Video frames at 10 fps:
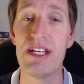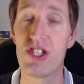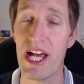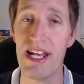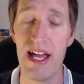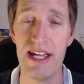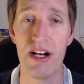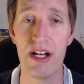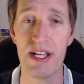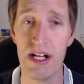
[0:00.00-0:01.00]
Gen
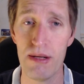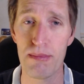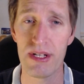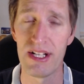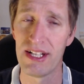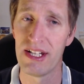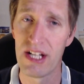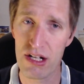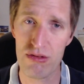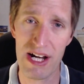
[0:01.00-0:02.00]
AI Hub.
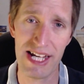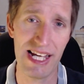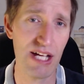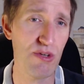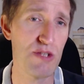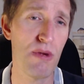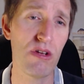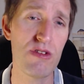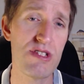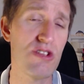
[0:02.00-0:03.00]
Granite language
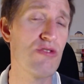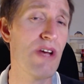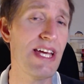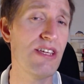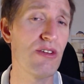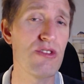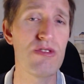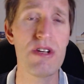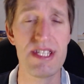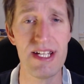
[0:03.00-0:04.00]
models are trained on
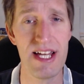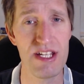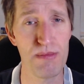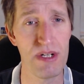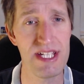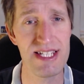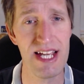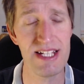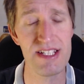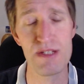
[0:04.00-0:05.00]
trusted enterprise
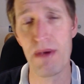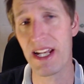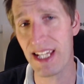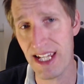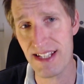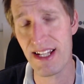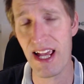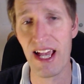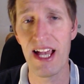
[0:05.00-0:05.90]
data spanning internet,